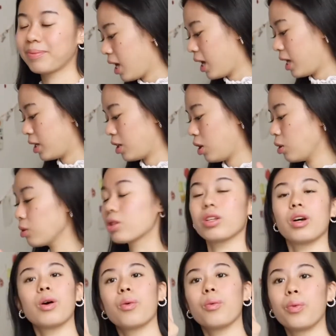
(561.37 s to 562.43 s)
And
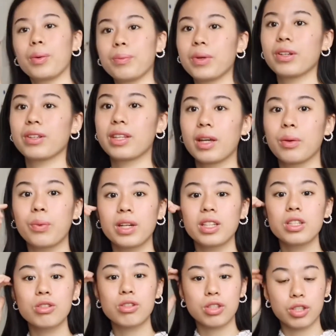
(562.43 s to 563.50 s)
also, one more thing, when
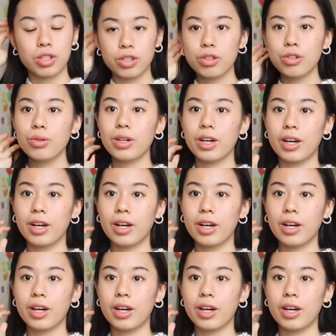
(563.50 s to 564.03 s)
you do